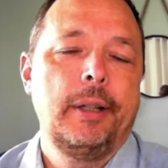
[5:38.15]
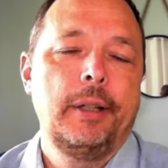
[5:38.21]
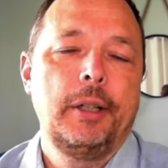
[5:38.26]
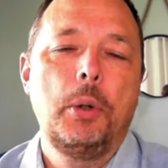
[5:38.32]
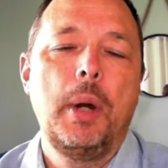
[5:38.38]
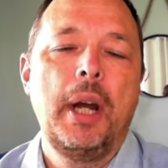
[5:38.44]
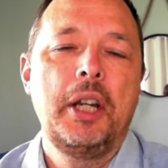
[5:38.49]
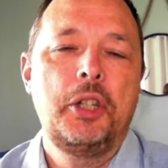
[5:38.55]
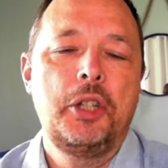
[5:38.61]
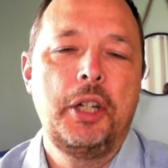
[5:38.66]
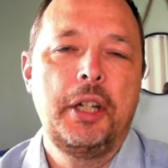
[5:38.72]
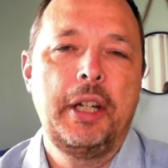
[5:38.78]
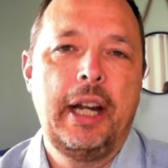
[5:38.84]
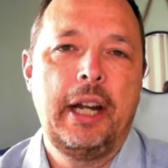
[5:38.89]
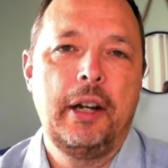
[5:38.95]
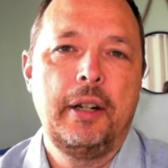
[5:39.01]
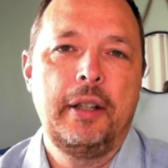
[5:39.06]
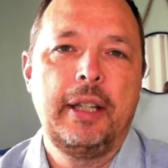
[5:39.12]
a,
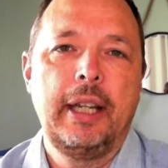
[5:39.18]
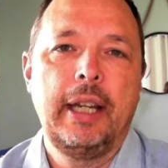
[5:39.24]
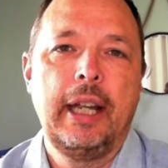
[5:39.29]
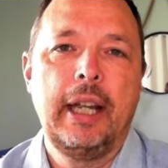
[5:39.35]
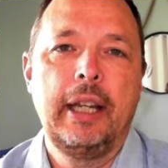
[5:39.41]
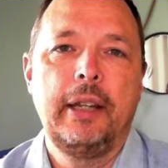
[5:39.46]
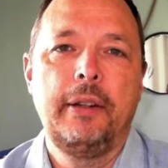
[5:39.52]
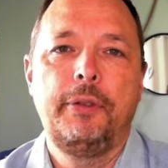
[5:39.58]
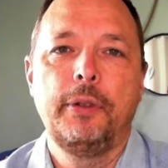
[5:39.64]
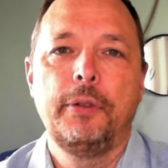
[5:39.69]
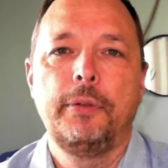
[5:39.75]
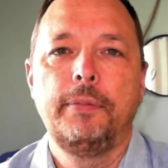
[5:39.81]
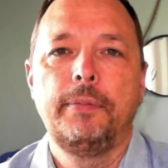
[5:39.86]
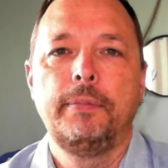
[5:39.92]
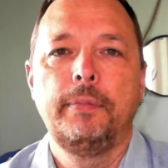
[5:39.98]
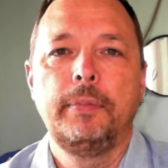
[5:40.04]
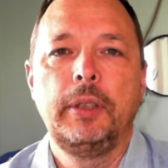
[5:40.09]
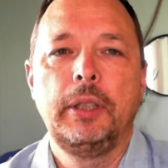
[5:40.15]
questionnaire at the end if
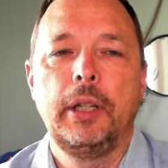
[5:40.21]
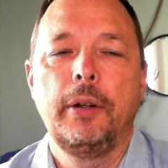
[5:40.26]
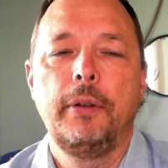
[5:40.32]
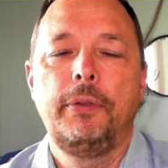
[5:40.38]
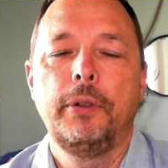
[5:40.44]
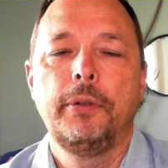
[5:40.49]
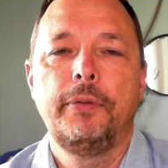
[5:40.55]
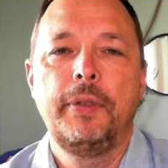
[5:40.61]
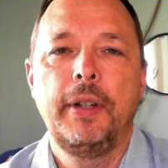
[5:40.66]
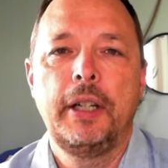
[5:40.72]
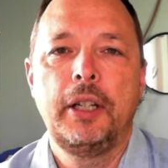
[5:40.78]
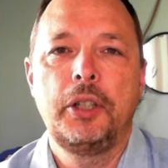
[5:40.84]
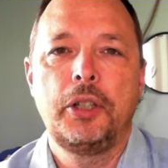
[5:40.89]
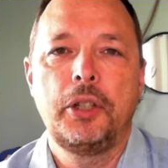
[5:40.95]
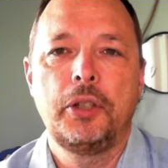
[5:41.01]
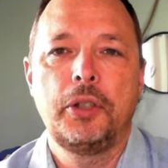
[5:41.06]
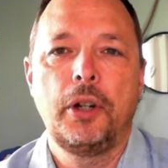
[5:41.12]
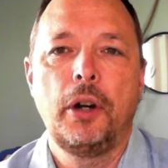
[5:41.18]
you'll you know if you'll
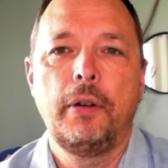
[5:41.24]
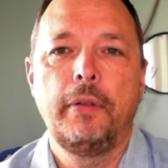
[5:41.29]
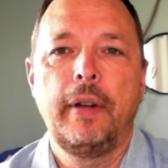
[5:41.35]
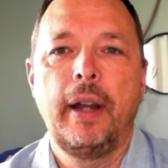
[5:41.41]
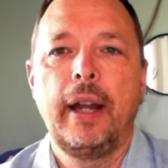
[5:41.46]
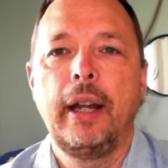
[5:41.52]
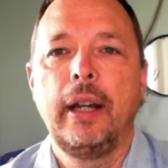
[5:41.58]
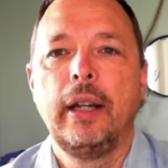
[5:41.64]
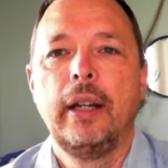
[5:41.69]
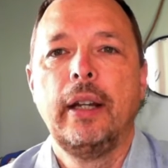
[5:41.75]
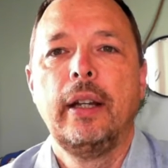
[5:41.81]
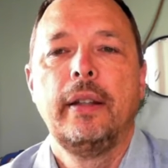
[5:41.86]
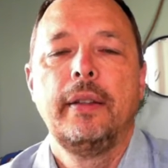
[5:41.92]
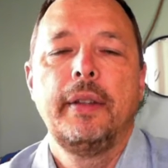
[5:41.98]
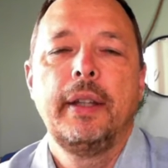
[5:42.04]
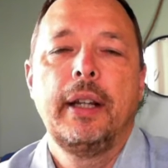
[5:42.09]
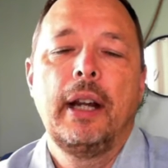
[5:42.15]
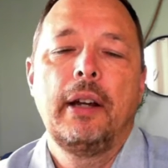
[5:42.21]
finish a survey
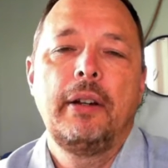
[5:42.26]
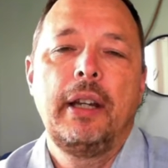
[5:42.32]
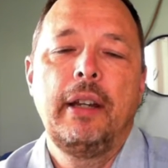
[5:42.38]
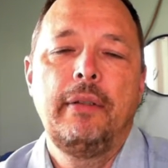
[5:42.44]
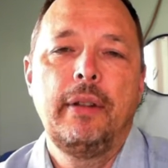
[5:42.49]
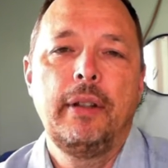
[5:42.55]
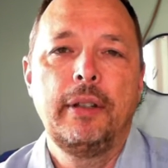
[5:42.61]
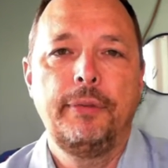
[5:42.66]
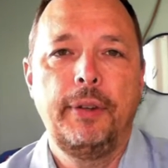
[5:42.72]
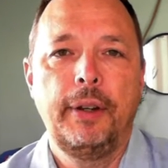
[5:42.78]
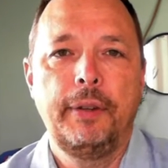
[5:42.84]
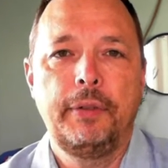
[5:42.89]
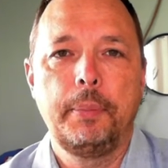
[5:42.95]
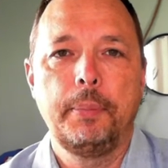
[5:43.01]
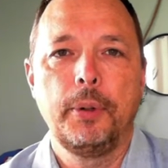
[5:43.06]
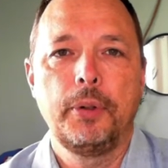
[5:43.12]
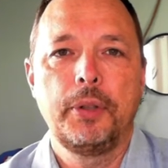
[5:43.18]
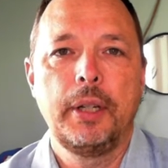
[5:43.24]
then I'll give you this
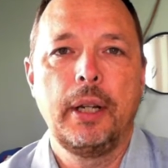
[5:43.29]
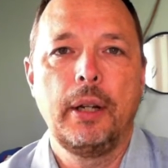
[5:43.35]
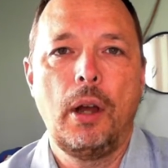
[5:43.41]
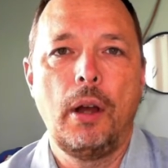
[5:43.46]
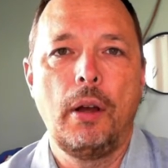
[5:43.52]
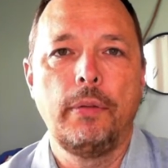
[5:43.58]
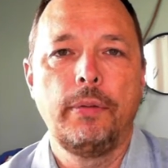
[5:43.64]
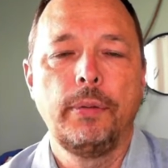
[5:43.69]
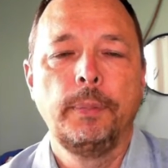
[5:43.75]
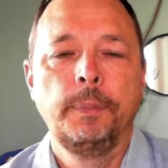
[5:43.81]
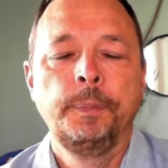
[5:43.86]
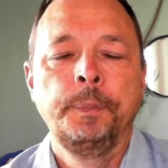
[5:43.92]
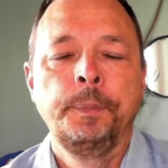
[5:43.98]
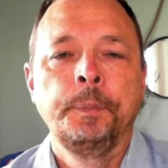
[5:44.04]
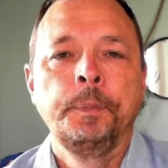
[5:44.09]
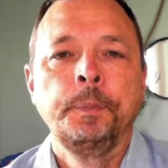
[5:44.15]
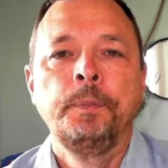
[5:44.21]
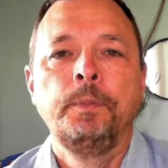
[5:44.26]
50% off
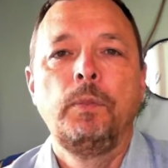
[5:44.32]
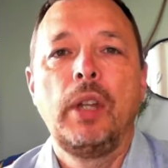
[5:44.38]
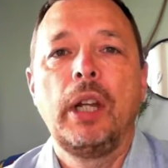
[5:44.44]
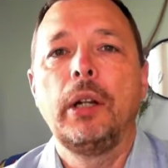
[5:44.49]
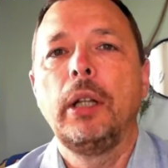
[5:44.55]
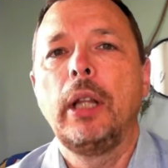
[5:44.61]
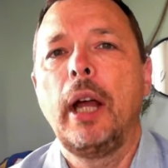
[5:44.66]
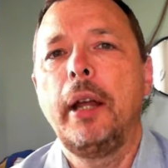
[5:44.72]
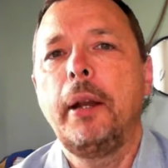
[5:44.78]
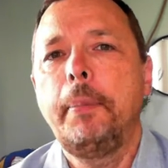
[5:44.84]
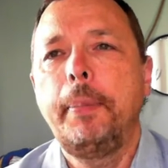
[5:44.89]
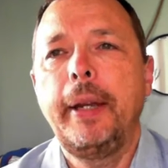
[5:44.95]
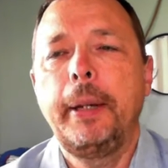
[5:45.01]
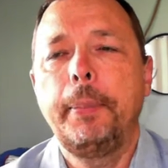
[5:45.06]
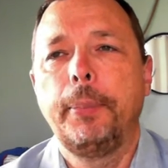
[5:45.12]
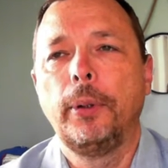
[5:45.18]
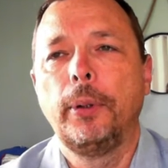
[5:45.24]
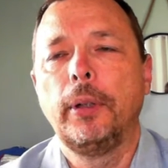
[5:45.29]
now a lot of
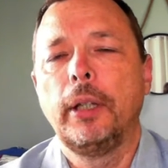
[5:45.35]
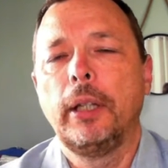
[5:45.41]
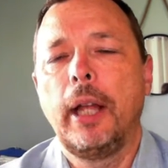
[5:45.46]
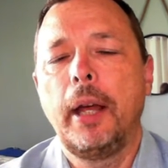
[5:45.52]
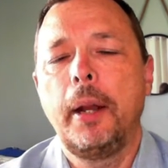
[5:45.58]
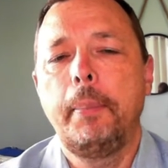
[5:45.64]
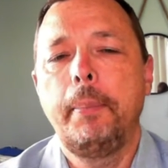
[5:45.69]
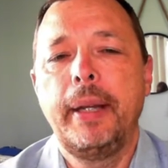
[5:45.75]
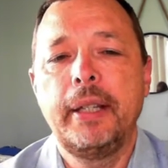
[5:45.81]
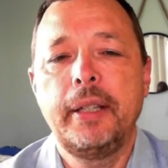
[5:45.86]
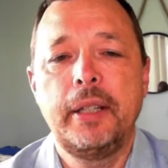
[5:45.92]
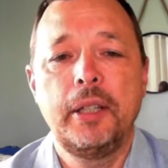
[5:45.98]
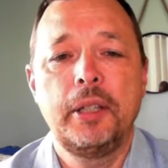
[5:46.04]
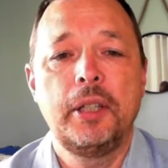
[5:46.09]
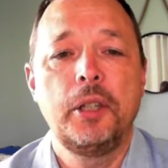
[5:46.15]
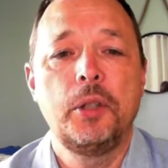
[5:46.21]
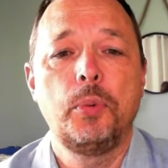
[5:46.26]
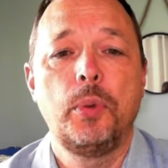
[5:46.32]
people a lot of
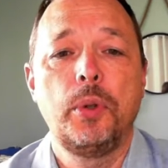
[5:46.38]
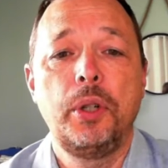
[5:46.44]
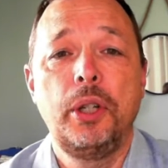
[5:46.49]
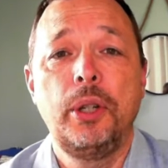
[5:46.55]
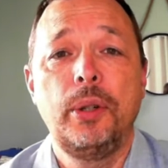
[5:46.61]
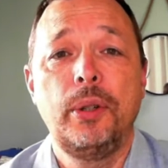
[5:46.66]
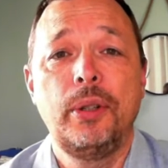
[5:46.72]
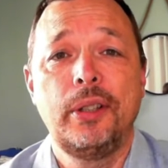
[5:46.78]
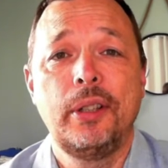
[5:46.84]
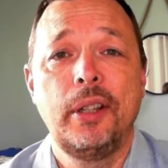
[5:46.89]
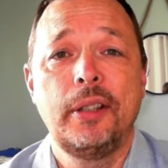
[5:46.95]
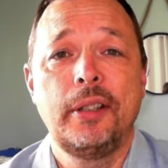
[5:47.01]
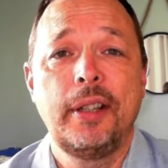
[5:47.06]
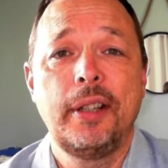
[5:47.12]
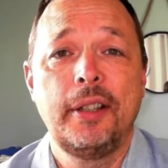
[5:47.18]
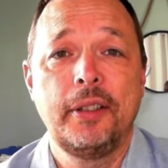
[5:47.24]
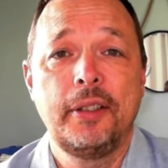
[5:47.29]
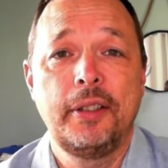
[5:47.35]
businesses will use
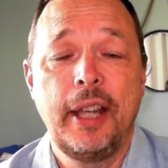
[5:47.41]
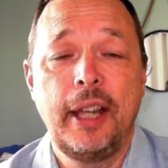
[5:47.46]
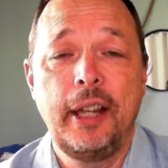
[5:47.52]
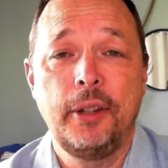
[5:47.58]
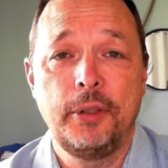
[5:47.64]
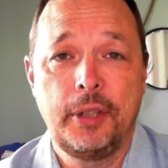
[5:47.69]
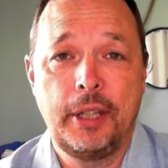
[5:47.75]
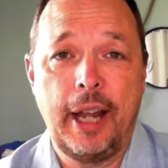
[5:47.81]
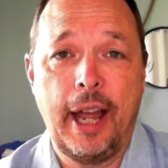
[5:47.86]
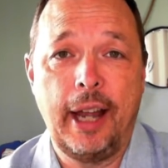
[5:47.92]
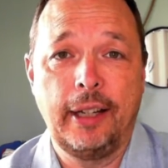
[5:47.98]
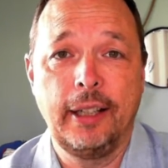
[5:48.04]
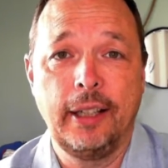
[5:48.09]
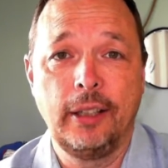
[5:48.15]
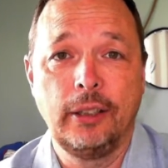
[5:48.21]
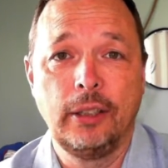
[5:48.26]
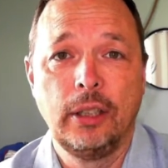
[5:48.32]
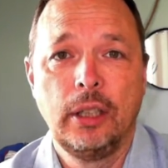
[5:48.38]
this as a sales
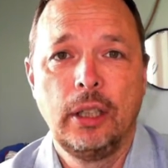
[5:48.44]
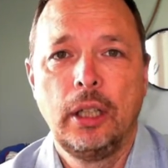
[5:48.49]
tactic